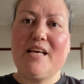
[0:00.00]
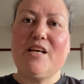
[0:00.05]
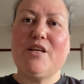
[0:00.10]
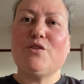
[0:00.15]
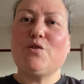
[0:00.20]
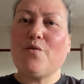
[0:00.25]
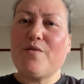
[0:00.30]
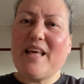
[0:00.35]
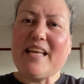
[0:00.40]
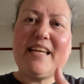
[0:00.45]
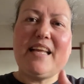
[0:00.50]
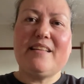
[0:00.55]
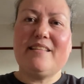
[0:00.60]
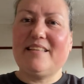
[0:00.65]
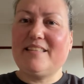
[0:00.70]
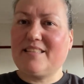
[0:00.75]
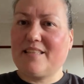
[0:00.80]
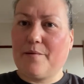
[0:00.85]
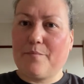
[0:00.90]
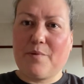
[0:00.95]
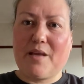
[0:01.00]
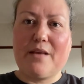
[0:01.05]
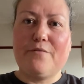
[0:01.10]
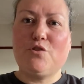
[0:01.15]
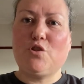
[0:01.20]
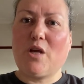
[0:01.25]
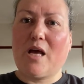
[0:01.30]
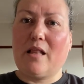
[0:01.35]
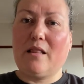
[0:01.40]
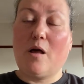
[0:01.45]
So then at least it
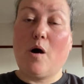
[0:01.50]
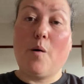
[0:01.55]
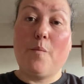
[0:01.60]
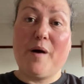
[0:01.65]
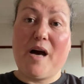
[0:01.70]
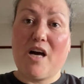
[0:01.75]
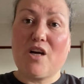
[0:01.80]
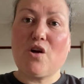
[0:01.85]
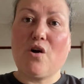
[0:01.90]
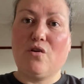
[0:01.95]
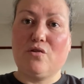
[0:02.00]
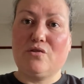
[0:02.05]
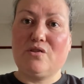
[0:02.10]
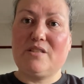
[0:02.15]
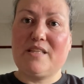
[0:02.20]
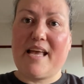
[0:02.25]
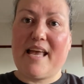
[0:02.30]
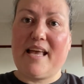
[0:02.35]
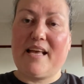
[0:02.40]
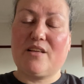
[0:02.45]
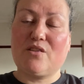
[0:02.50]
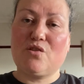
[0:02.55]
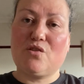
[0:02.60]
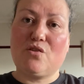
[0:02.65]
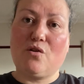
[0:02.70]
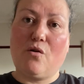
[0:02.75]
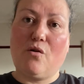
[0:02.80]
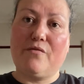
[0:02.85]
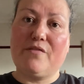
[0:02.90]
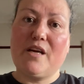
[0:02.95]
gives you a little bit of context
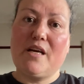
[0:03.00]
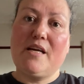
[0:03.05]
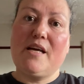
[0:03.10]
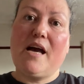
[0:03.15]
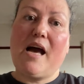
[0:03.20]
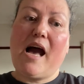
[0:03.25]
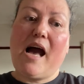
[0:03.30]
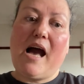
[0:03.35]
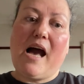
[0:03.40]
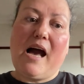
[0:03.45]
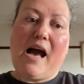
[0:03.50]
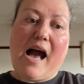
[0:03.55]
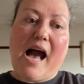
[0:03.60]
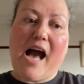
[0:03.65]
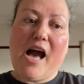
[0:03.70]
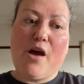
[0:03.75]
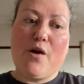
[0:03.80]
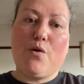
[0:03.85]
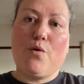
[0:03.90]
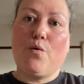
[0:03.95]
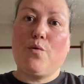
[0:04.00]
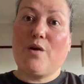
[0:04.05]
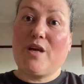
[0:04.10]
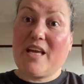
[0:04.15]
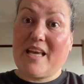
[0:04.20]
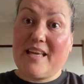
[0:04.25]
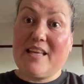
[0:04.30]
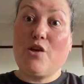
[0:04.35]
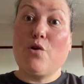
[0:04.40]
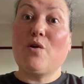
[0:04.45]
of how
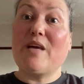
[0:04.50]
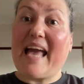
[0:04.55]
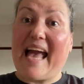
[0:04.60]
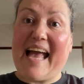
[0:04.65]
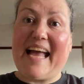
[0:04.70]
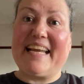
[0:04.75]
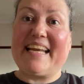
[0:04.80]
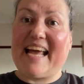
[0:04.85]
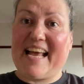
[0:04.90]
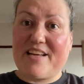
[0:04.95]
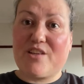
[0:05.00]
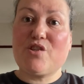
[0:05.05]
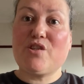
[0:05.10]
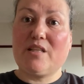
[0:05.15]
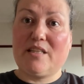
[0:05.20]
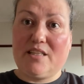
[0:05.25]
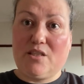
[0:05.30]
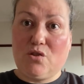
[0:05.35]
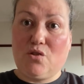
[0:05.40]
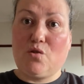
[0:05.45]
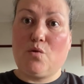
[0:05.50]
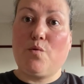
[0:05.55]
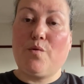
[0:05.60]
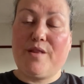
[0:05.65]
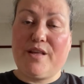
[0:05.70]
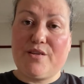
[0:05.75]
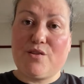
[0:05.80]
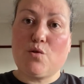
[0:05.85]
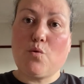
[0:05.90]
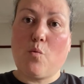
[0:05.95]
you can actually do
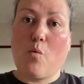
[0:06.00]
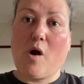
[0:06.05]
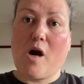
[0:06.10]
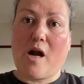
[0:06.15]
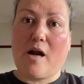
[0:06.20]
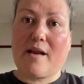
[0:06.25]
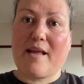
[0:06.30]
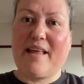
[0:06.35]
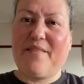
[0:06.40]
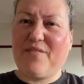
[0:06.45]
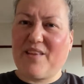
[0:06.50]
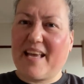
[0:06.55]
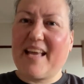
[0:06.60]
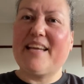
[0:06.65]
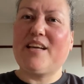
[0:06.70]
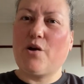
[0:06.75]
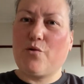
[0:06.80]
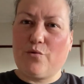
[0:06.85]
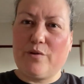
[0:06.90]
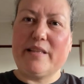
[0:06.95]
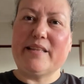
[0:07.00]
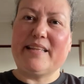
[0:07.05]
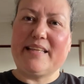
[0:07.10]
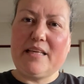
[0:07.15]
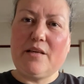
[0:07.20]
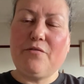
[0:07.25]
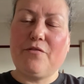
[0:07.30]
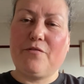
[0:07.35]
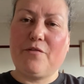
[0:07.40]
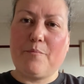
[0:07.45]
this work and the kind of
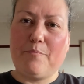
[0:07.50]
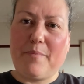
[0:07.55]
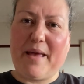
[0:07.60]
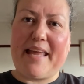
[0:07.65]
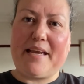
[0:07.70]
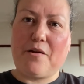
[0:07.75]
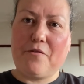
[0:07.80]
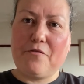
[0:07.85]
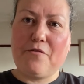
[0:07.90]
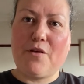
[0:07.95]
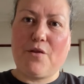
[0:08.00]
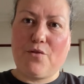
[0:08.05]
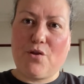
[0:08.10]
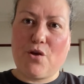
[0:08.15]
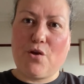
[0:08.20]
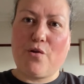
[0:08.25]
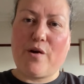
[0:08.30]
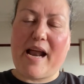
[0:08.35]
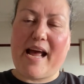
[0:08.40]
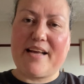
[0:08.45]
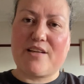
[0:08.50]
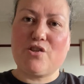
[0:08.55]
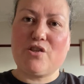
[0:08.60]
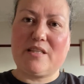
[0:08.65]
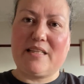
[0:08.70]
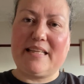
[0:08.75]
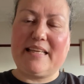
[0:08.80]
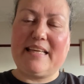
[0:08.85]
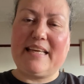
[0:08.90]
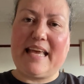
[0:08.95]
relief and benefit that you're
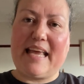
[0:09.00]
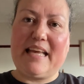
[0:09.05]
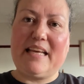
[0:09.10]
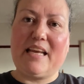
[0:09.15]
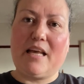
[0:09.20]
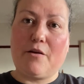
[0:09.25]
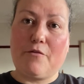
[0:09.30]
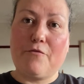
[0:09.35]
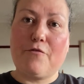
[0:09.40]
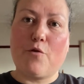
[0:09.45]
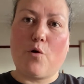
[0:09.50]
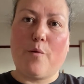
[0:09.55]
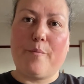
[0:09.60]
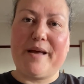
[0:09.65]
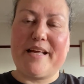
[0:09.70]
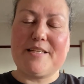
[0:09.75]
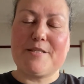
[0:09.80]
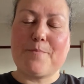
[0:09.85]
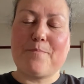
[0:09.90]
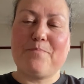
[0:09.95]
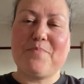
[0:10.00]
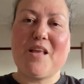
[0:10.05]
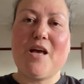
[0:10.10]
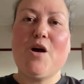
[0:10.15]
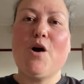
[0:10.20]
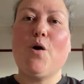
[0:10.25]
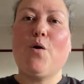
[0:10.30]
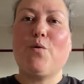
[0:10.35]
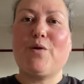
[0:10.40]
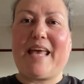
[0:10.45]
actually gaining from it.
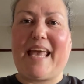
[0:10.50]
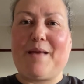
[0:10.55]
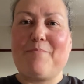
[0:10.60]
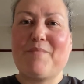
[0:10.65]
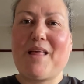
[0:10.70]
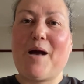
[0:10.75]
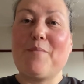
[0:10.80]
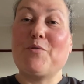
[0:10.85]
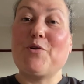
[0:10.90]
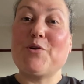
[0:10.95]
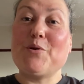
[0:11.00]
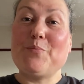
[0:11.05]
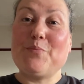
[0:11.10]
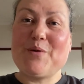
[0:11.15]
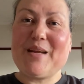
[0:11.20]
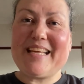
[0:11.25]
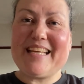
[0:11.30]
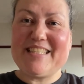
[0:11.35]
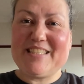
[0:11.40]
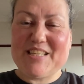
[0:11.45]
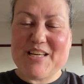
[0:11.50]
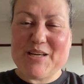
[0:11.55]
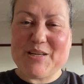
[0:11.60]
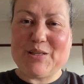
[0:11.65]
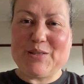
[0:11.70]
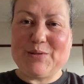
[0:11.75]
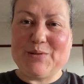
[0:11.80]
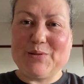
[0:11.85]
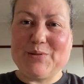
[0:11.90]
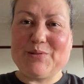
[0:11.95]
Okay, I'm going to bring it to a
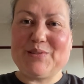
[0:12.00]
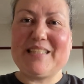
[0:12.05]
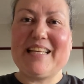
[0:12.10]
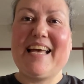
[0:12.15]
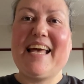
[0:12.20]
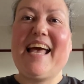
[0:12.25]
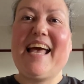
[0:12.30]
close.